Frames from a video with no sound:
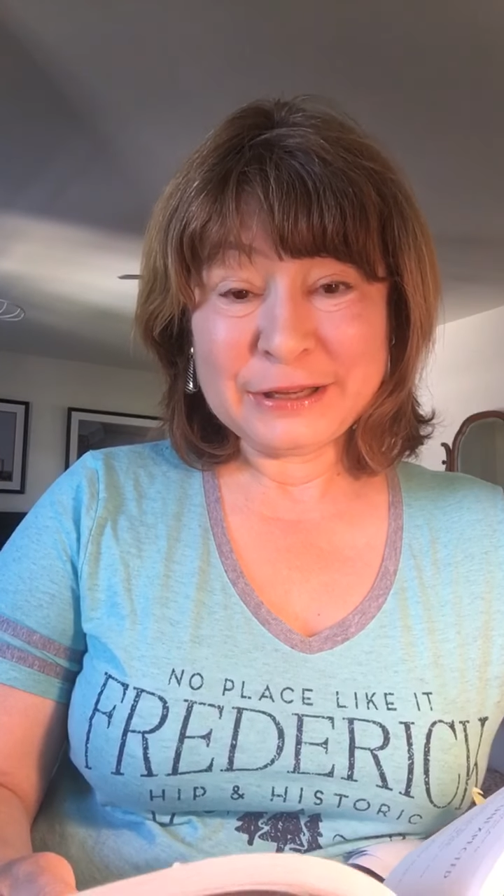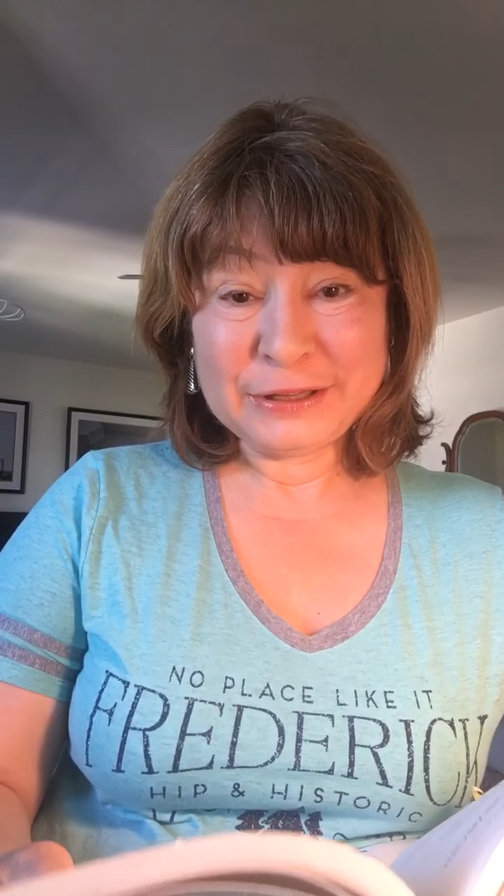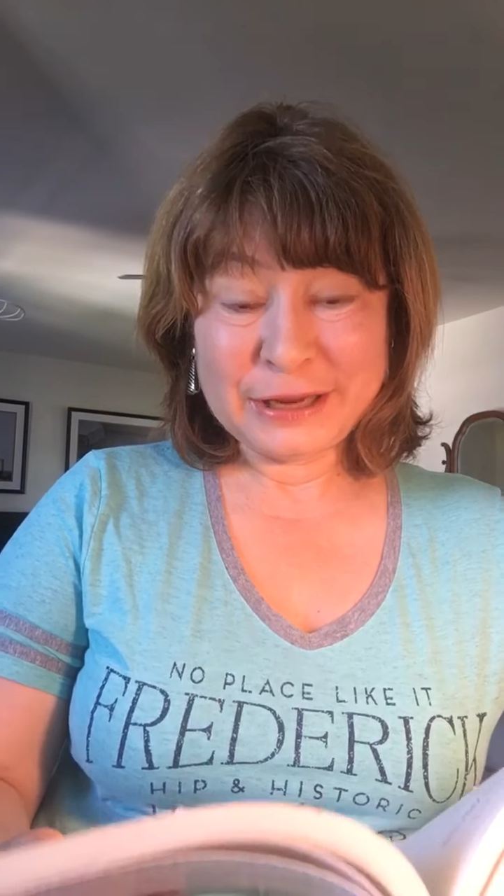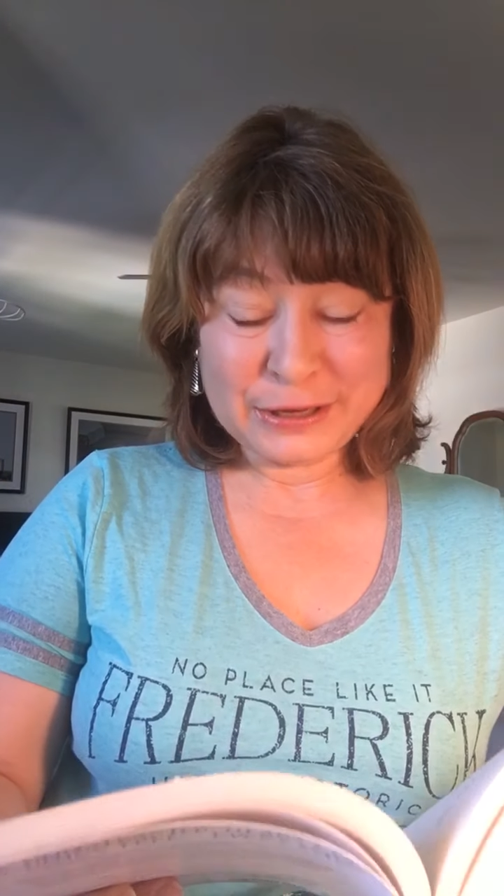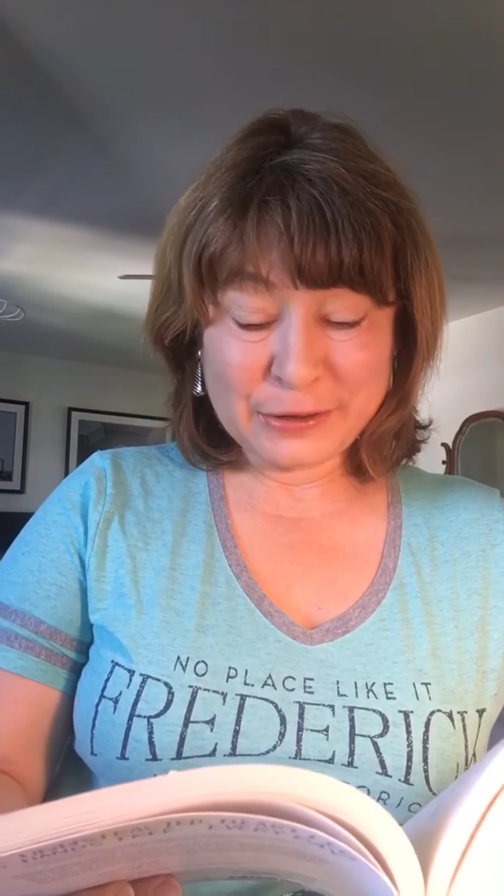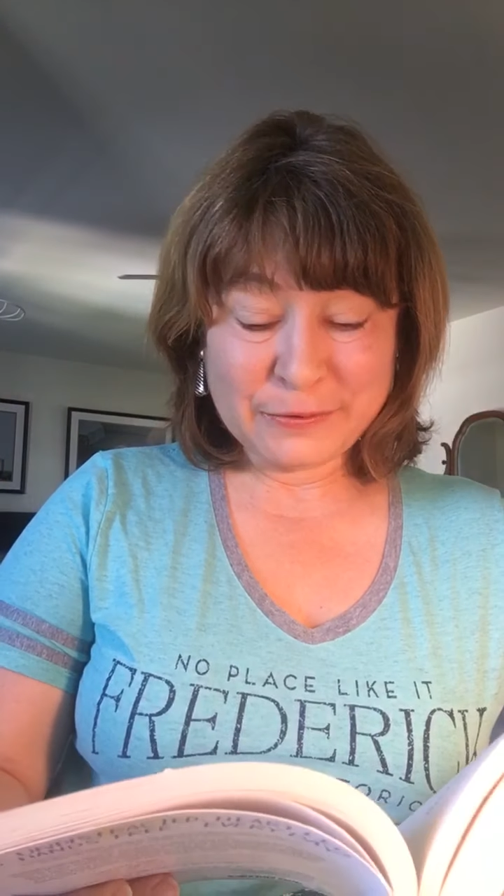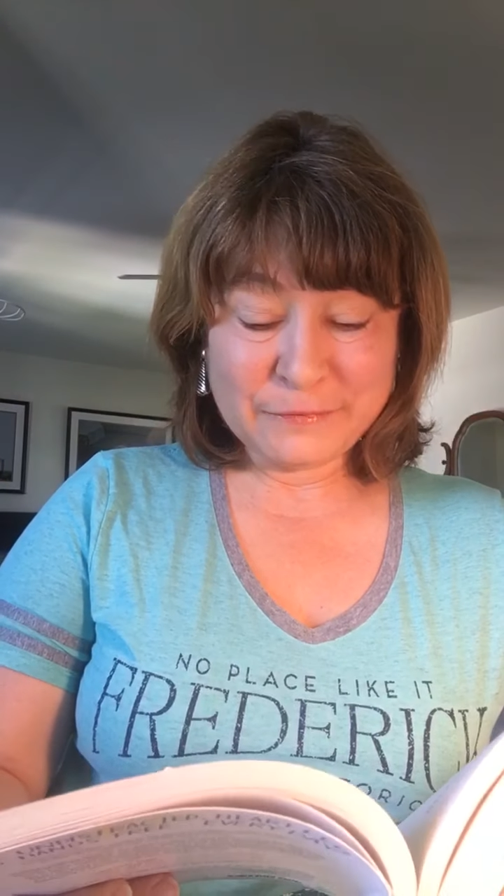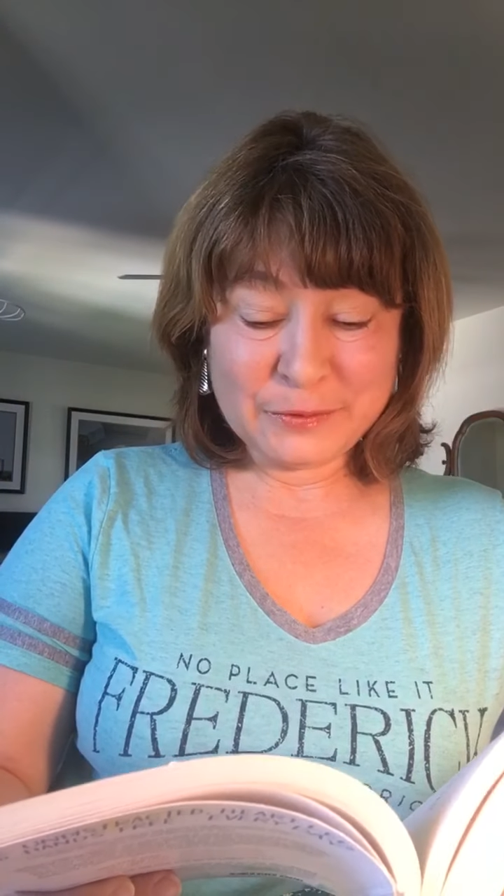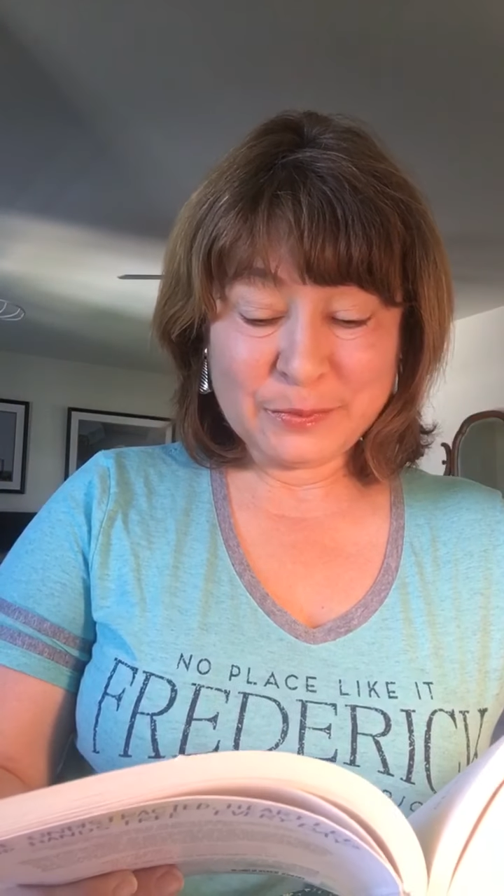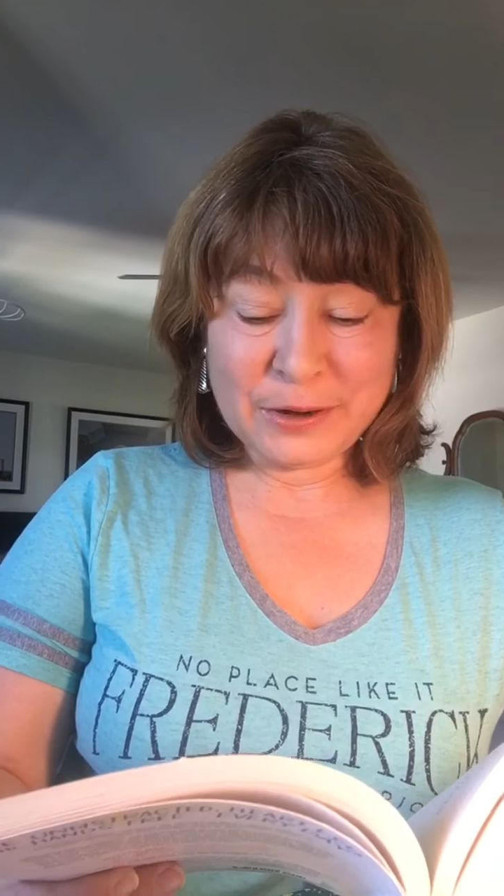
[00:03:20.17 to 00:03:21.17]
let go of
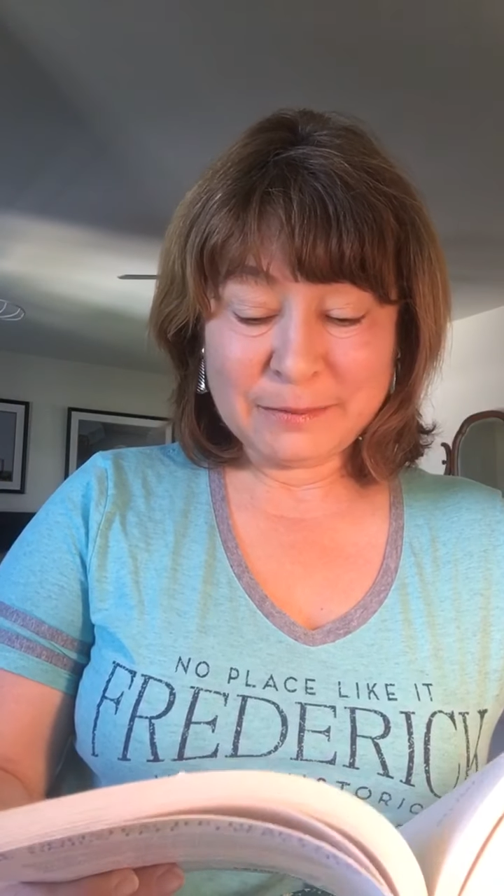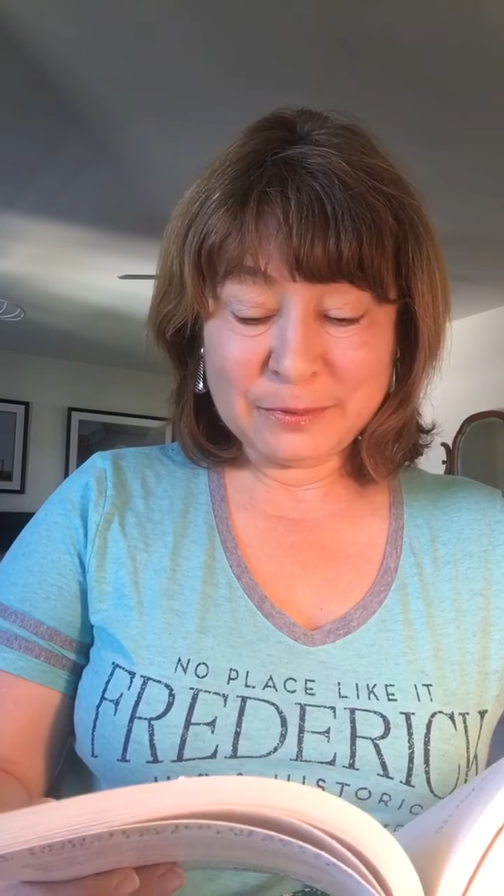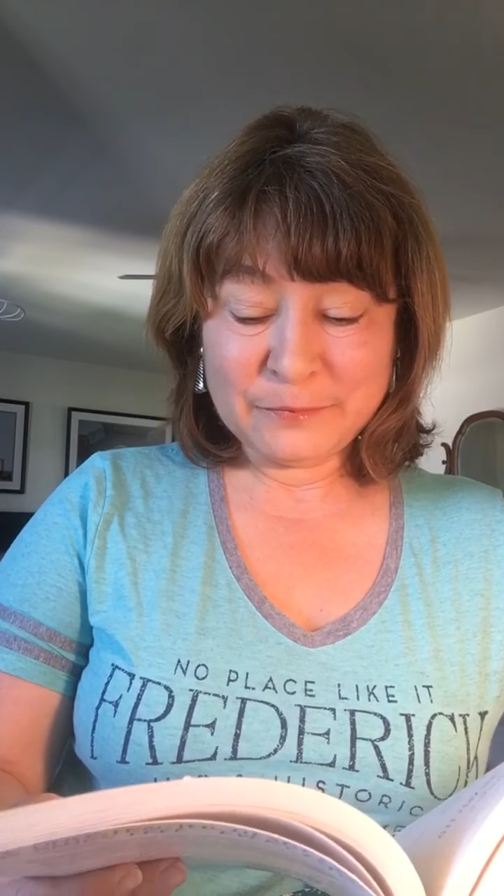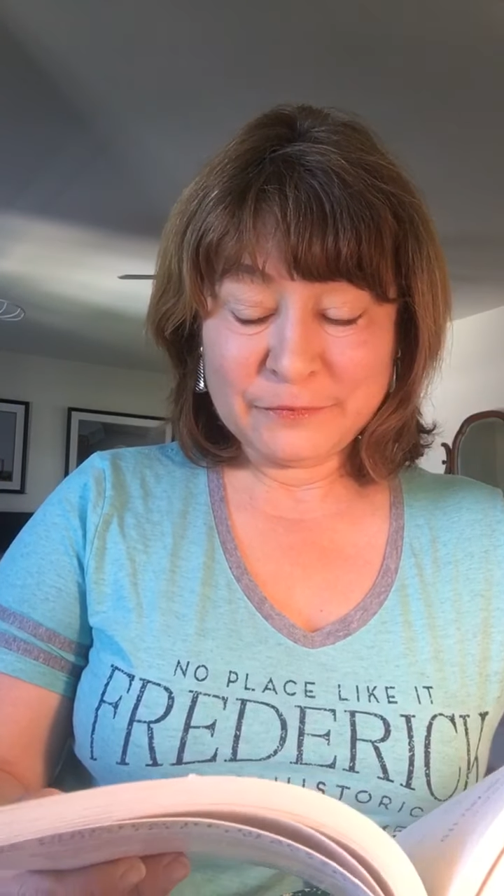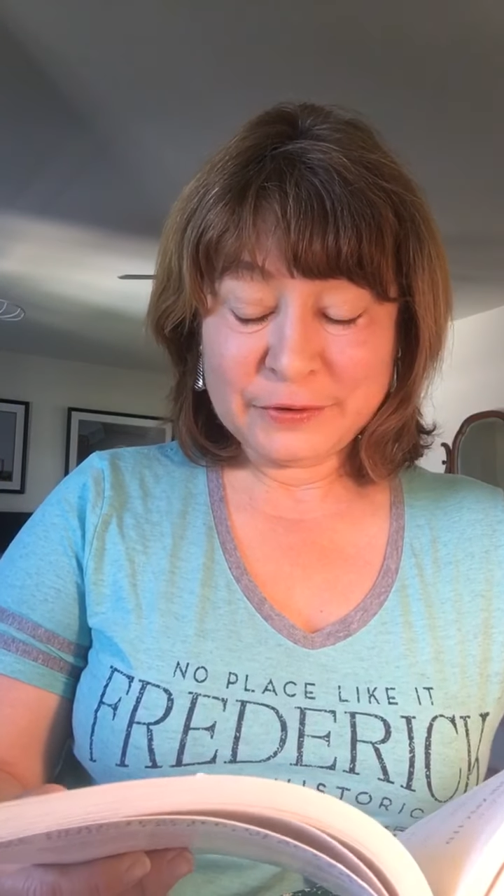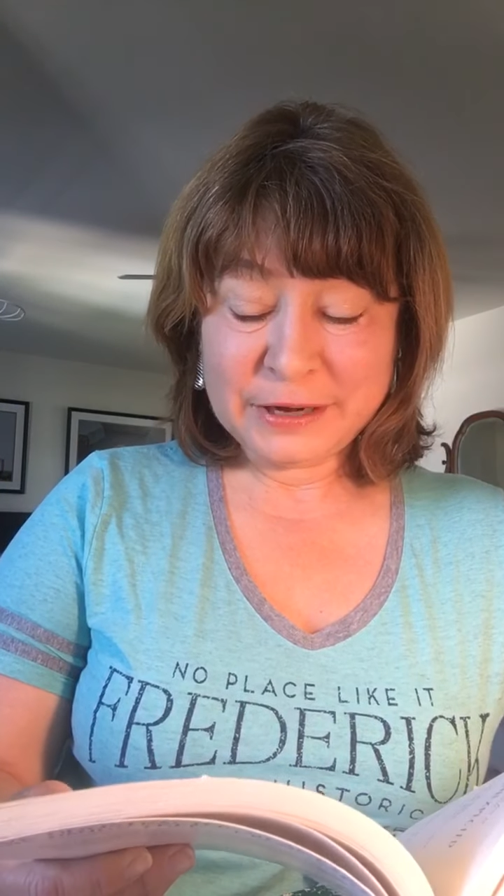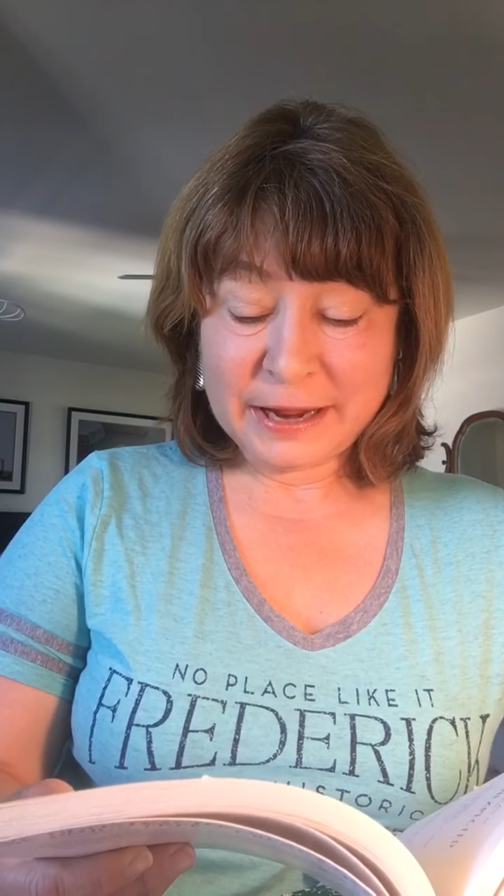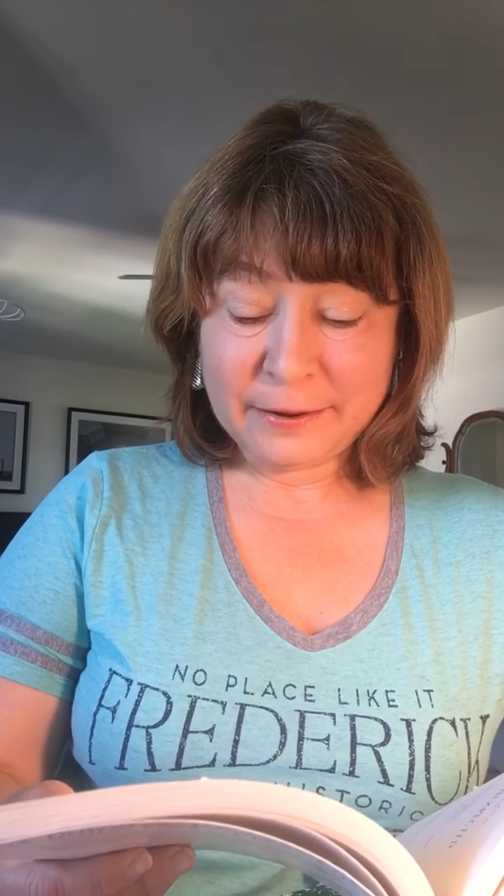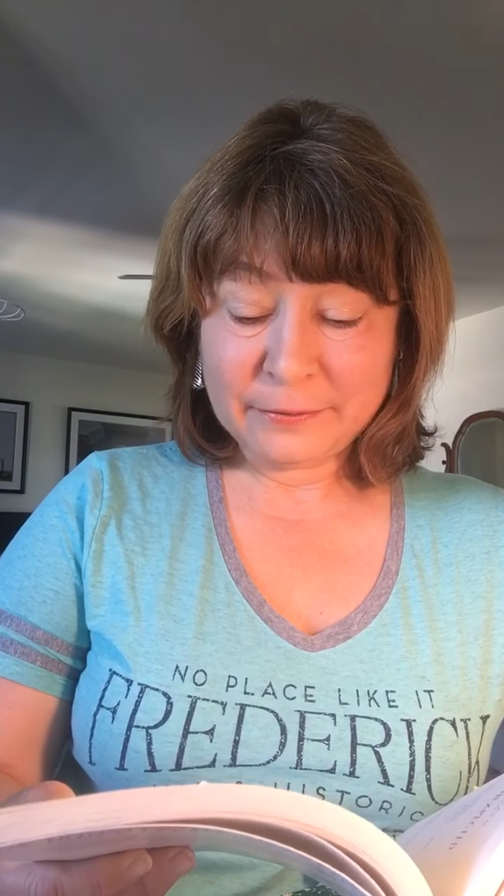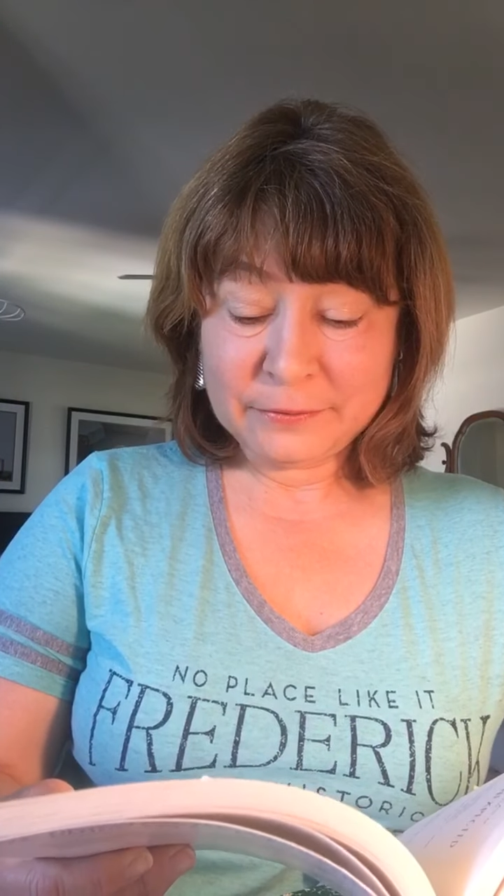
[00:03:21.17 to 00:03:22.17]
the problem for
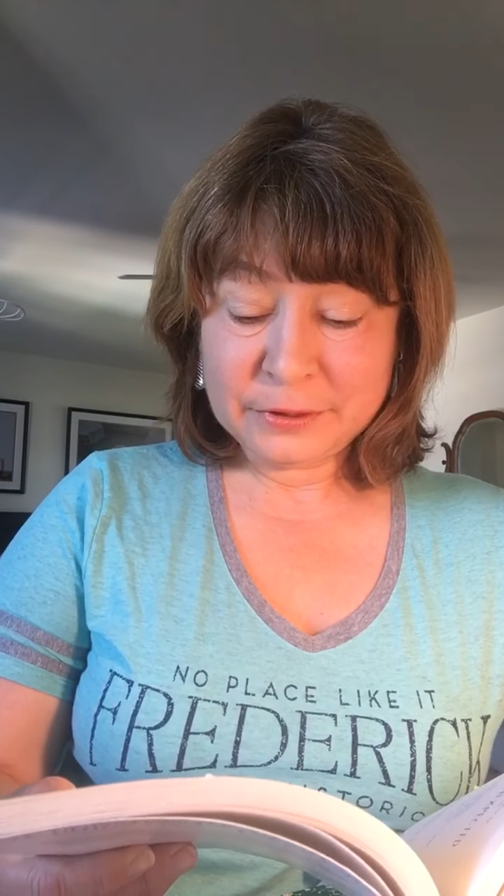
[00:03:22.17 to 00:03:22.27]
now,